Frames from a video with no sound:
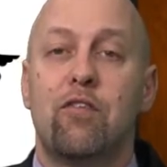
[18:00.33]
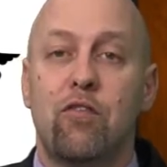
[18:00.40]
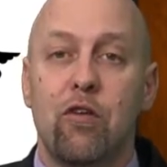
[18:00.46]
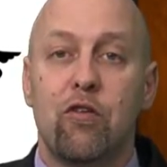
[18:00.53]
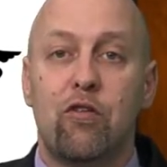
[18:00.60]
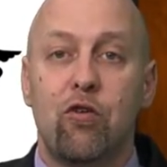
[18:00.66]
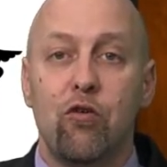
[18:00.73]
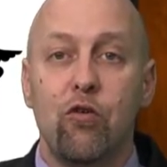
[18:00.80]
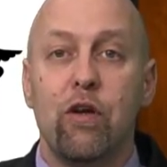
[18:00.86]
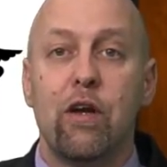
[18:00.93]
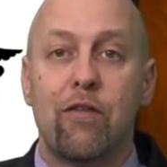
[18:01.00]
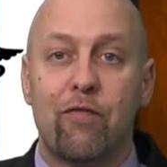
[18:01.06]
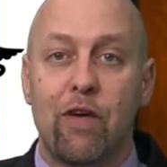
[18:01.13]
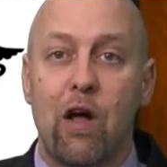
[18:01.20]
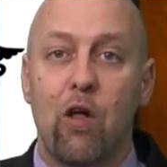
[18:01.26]
the two
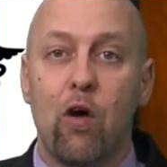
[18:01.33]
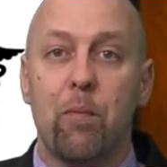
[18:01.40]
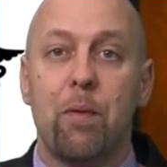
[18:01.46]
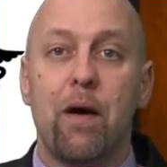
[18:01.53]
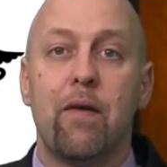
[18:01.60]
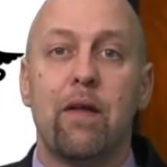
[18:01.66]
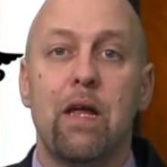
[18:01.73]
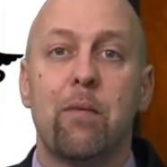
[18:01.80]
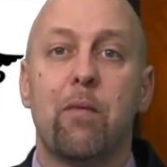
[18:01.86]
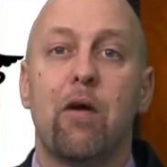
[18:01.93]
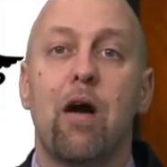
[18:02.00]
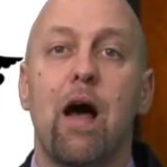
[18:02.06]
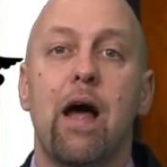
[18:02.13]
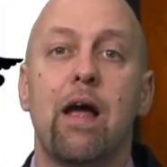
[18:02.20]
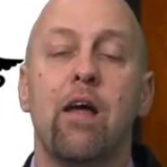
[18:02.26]
year follow up on
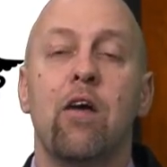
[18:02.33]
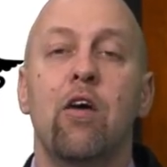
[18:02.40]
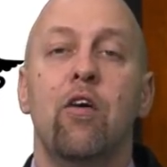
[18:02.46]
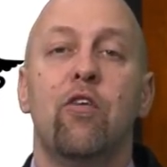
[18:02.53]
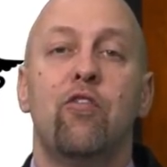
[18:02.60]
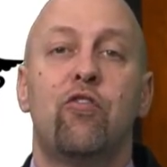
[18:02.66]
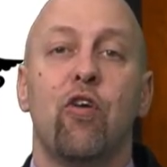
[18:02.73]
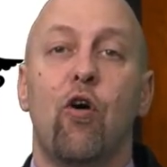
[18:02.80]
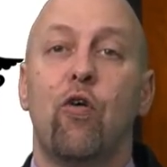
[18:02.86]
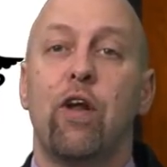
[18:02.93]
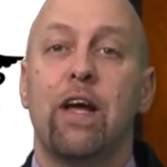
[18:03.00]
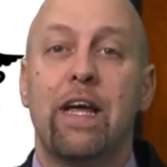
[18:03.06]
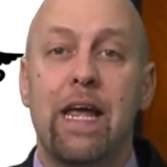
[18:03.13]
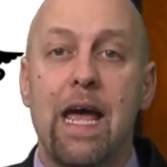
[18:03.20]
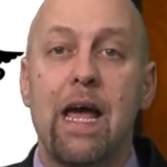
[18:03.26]
MRI showed
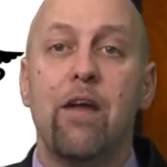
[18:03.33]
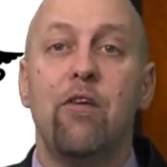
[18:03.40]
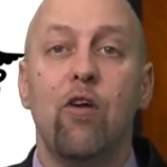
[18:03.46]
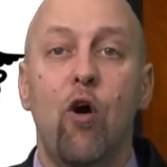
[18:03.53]
again